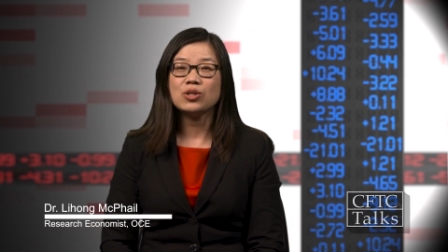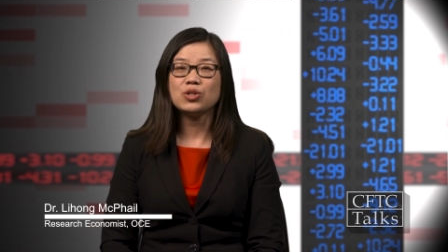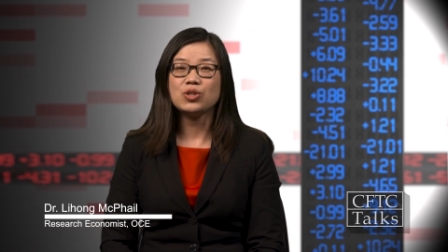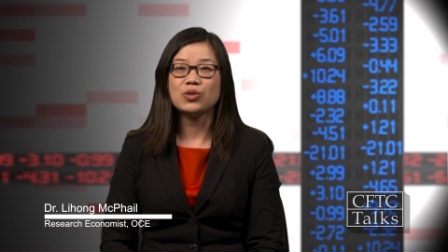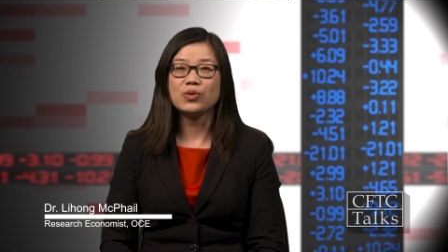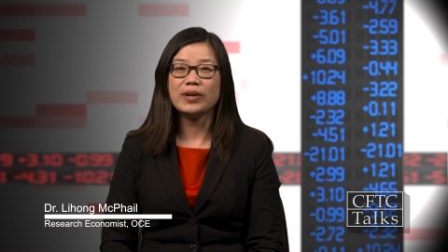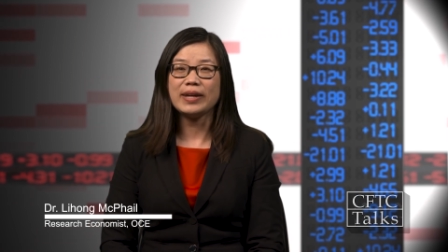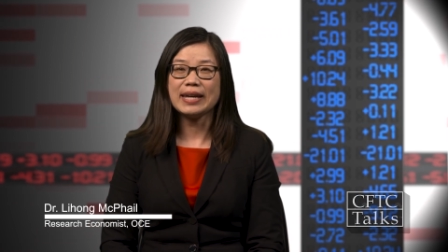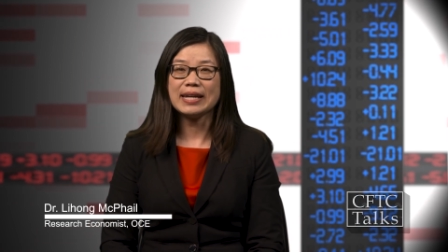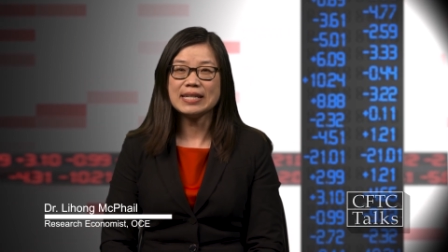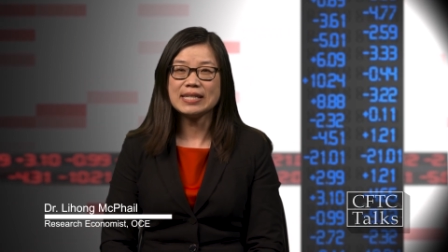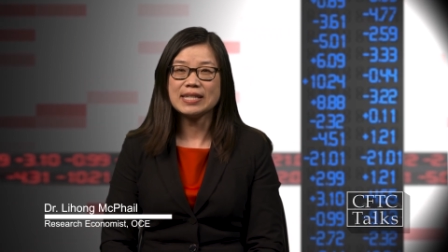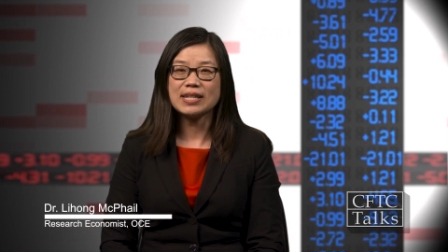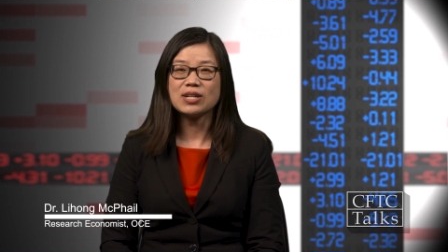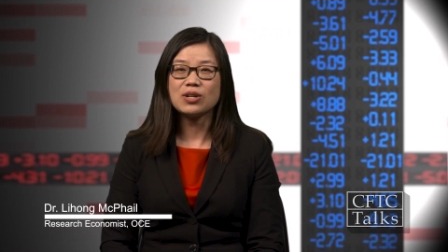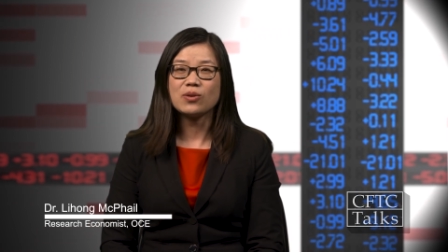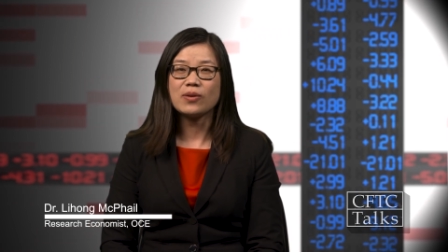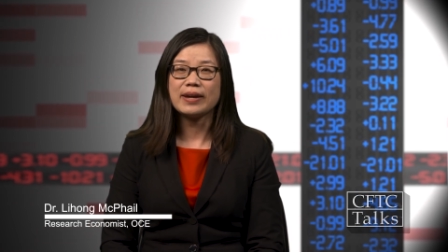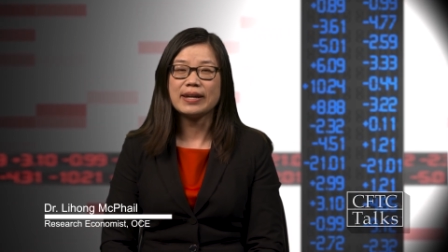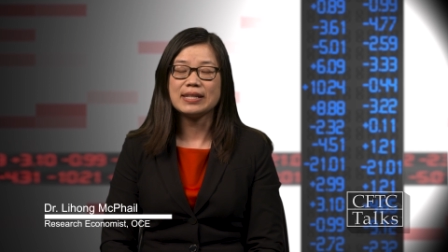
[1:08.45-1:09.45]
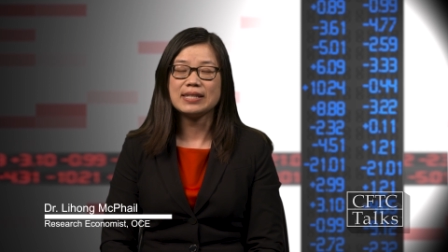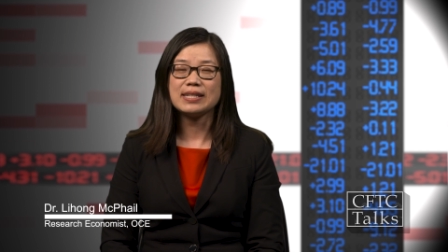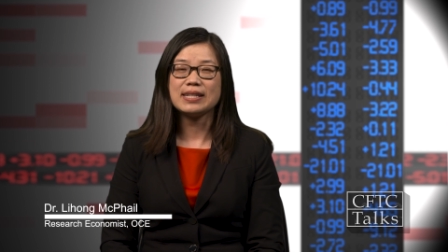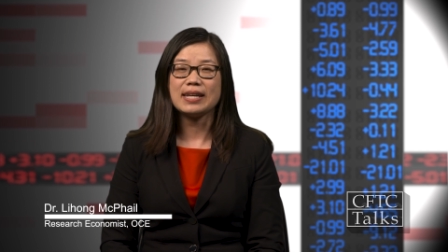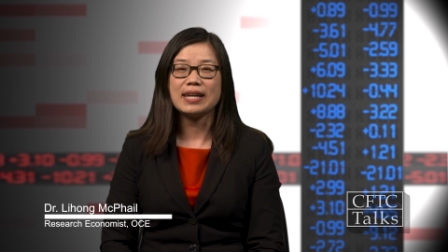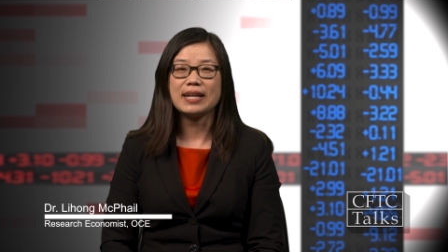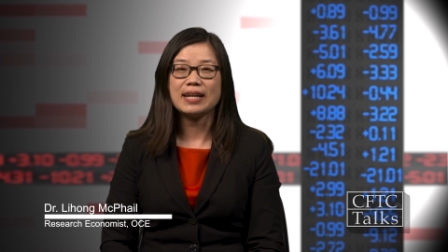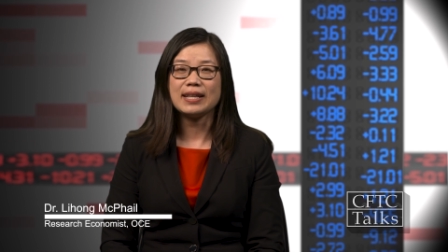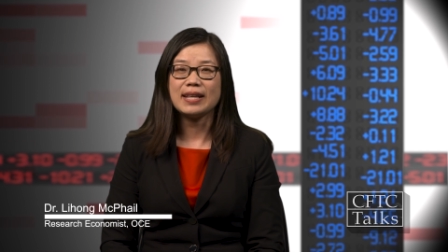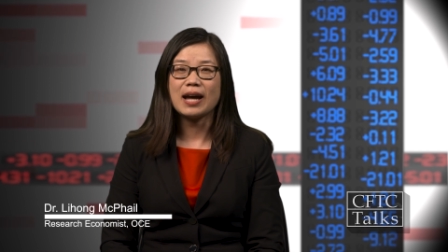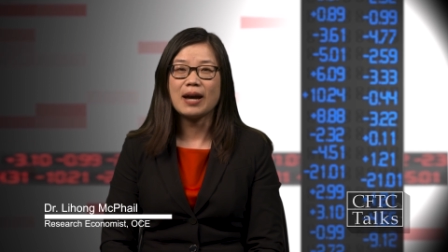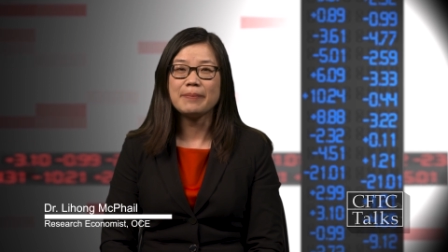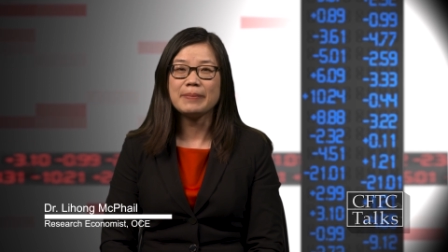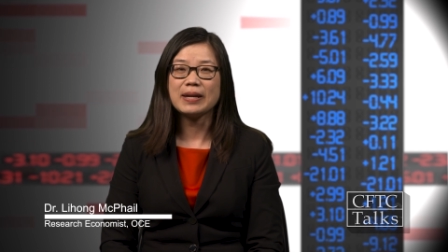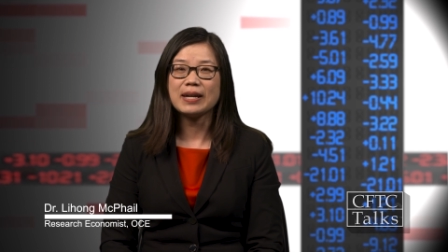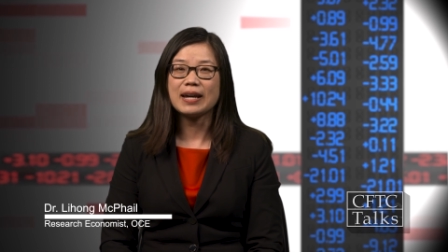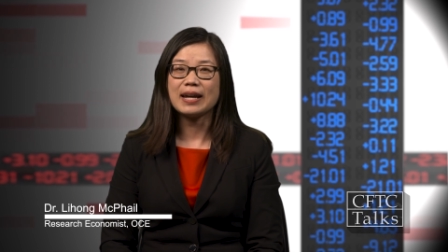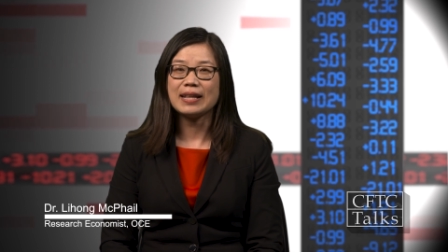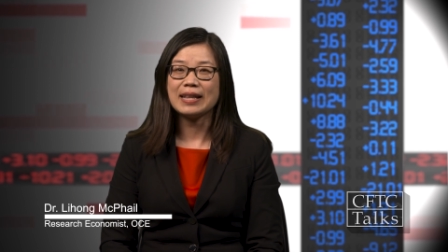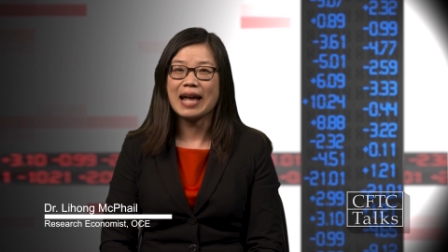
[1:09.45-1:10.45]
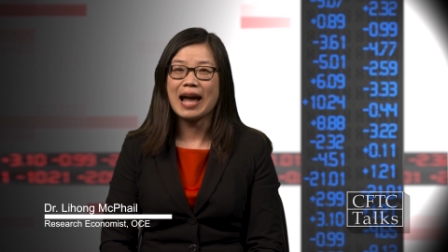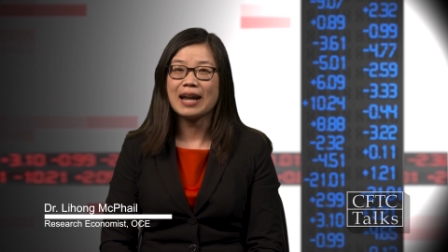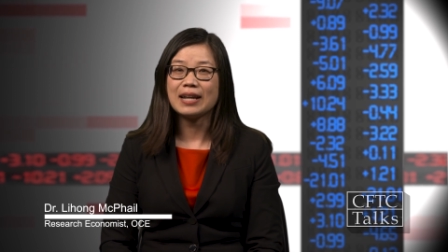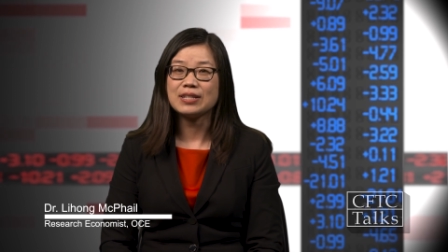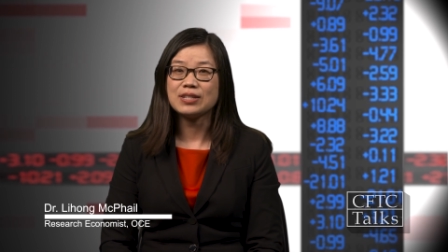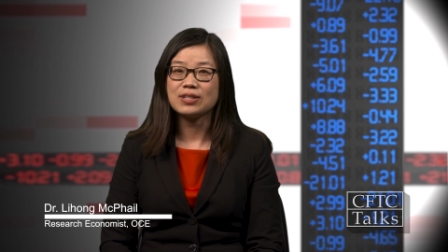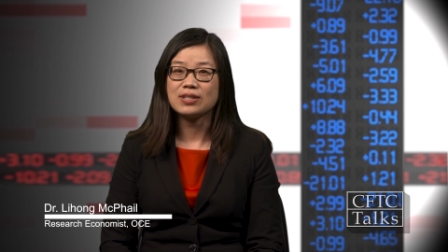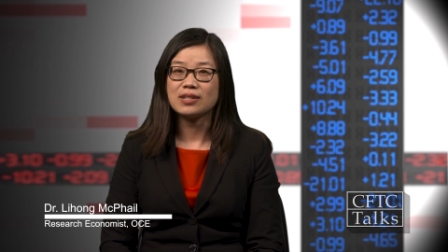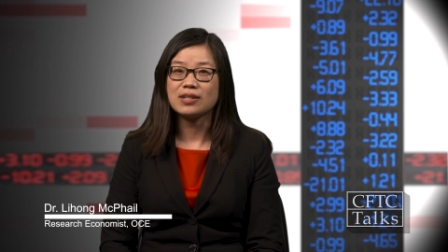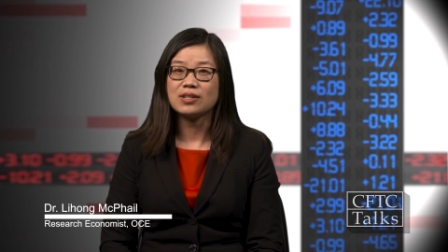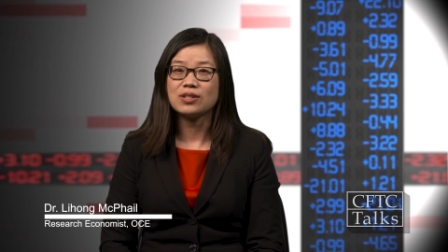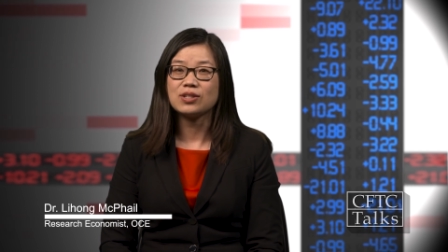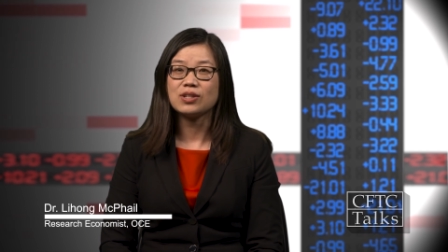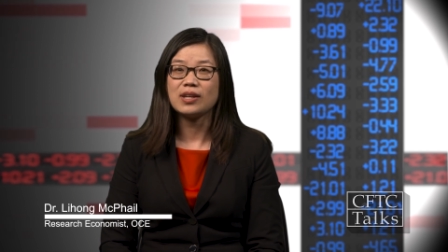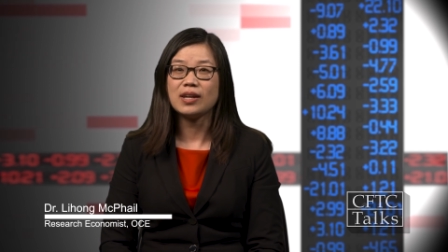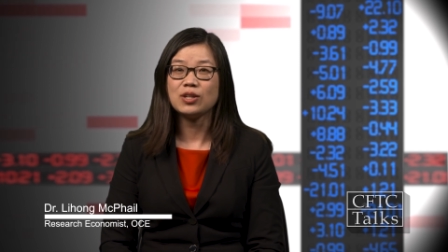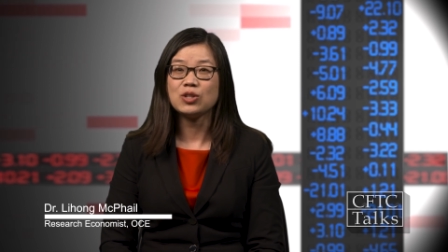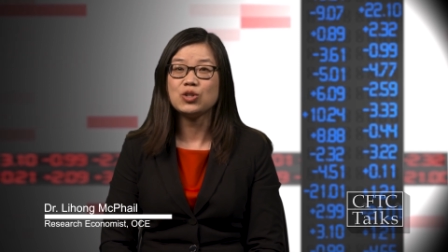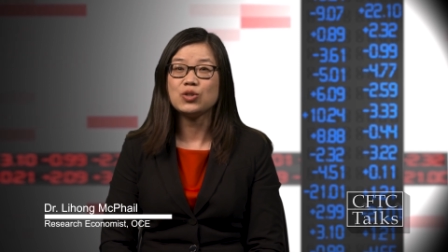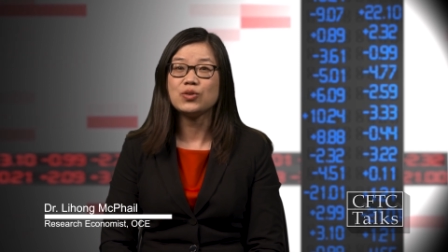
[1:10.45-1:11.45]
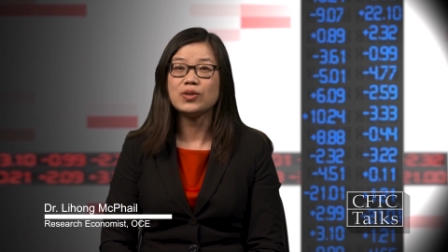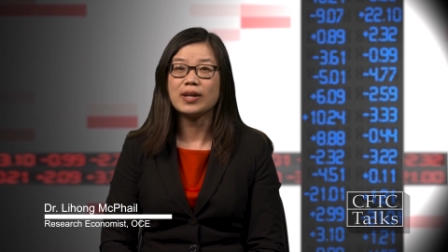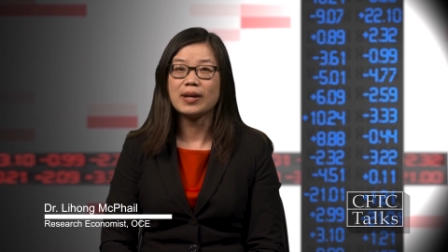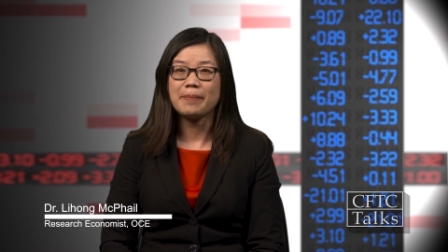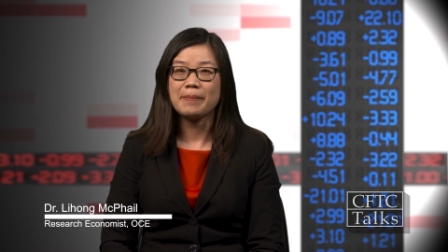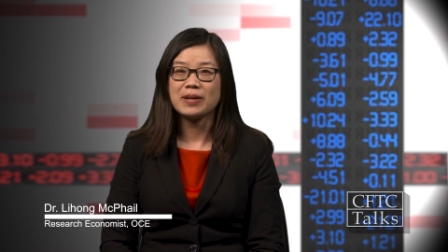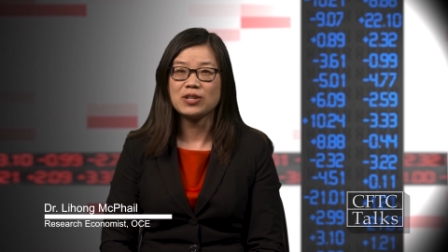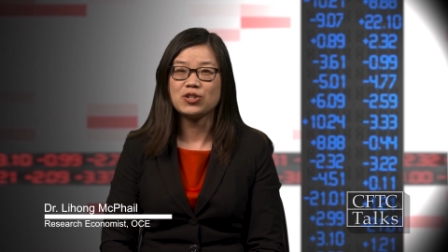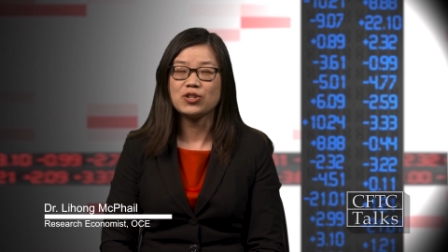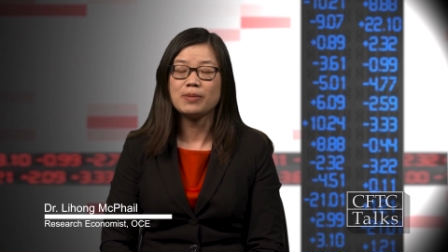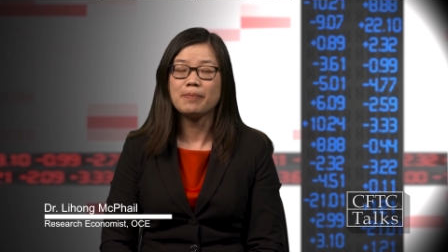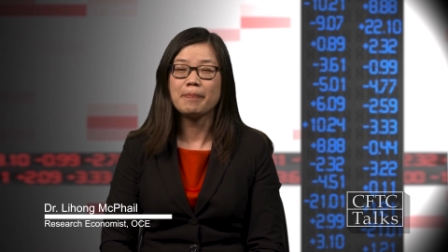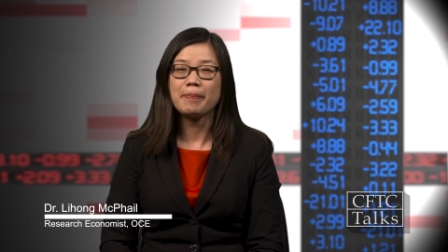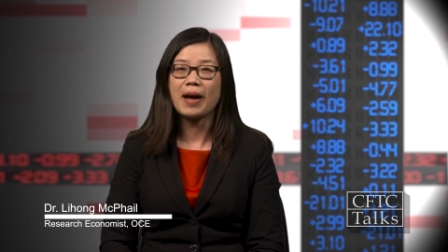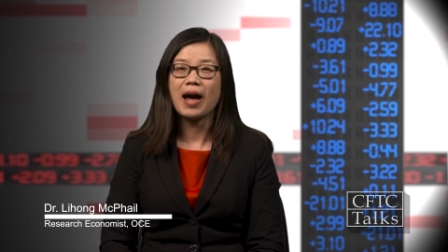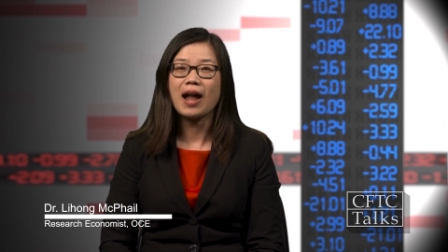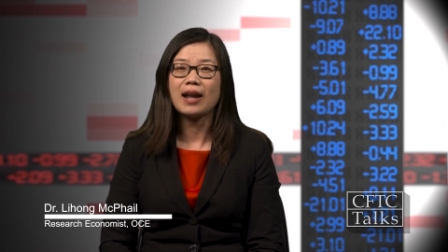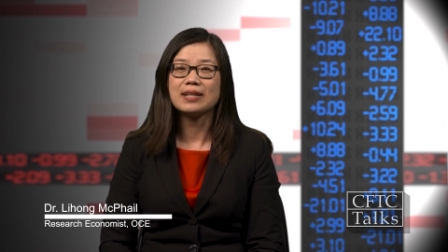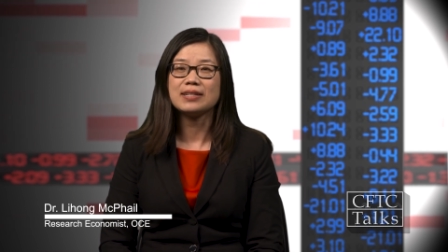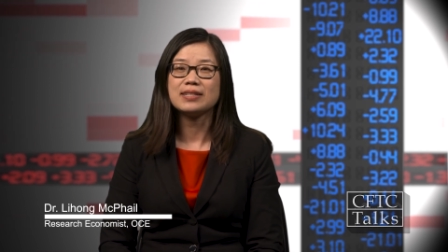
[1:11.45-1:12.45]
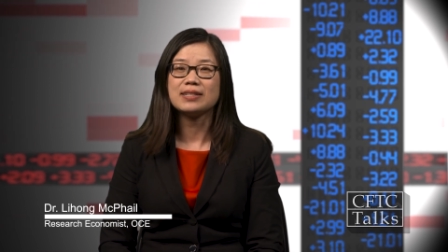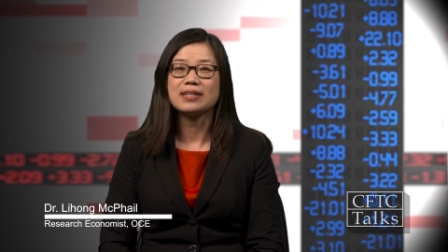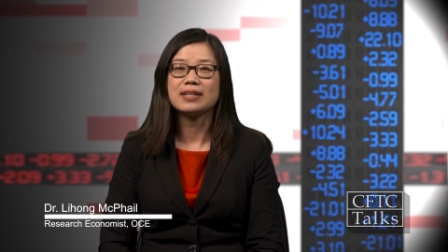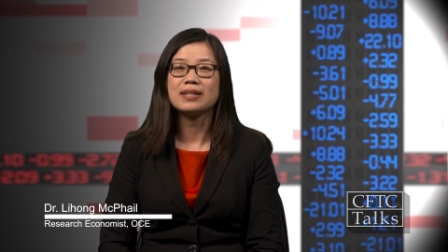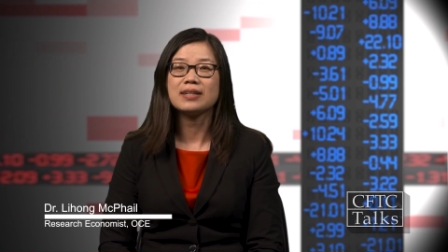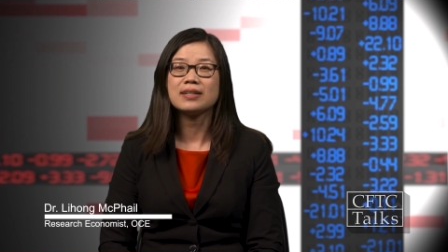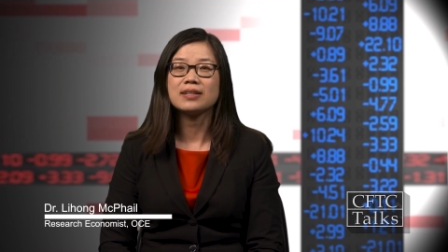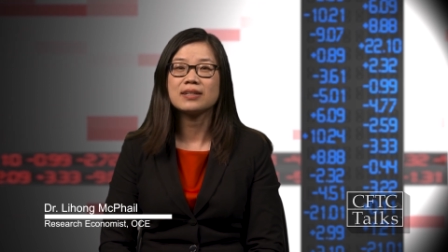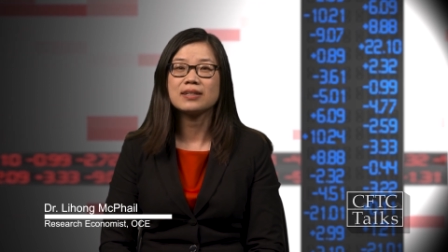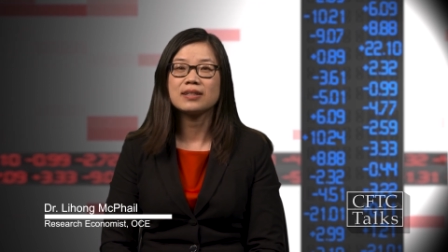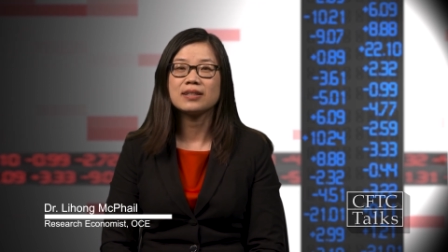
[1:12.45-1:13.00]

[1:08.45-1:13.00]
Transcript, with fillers: to integrate economic analysis into Commission policy.